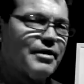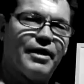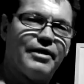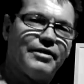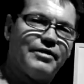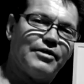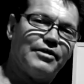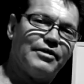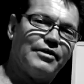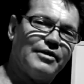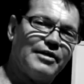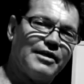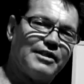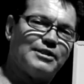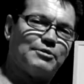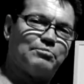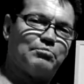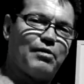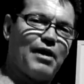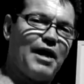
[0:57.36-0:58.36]
going to
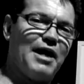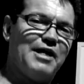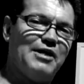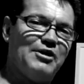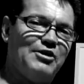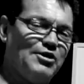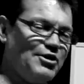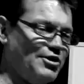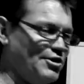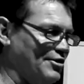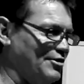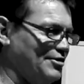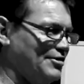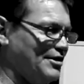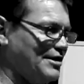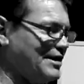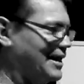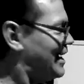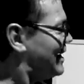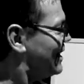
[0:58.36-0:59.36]
explain to you
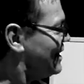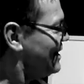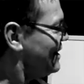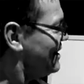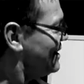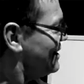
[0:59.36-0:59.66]
today